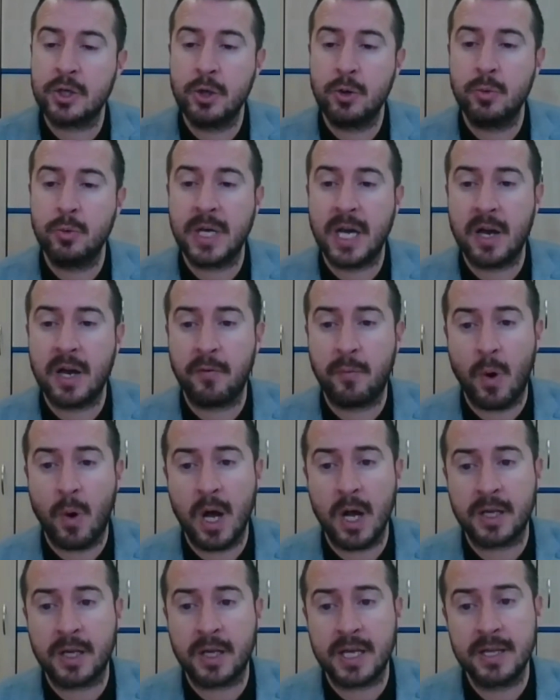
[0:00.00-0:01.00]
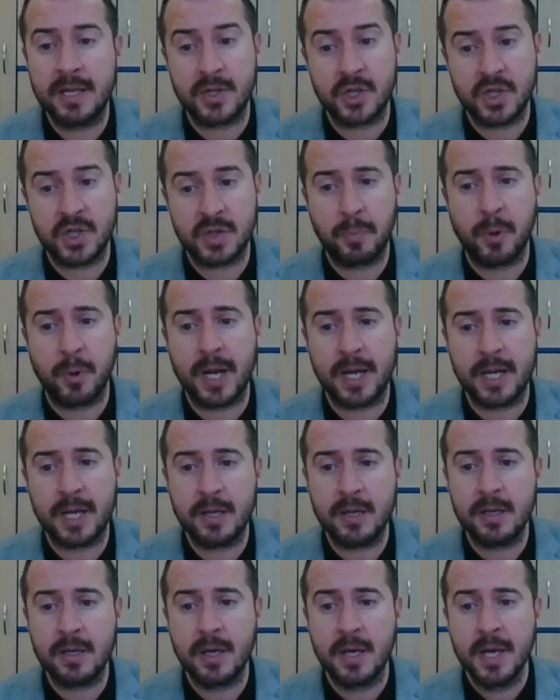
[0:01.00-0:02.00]
unit of work in the
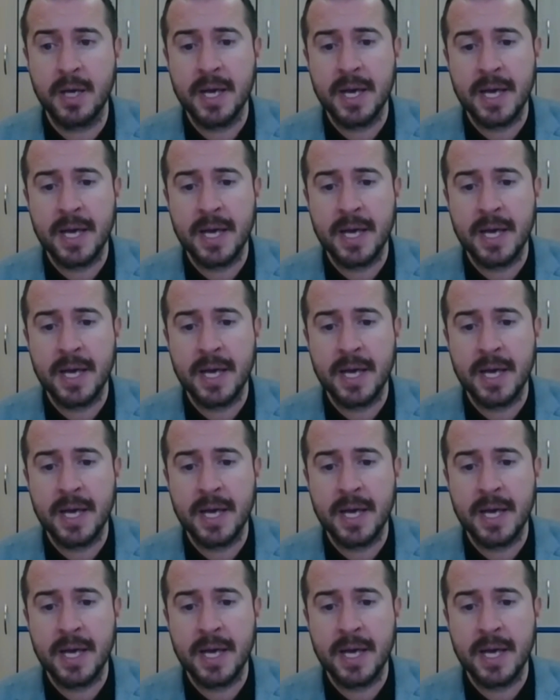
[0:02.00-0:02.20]
spring,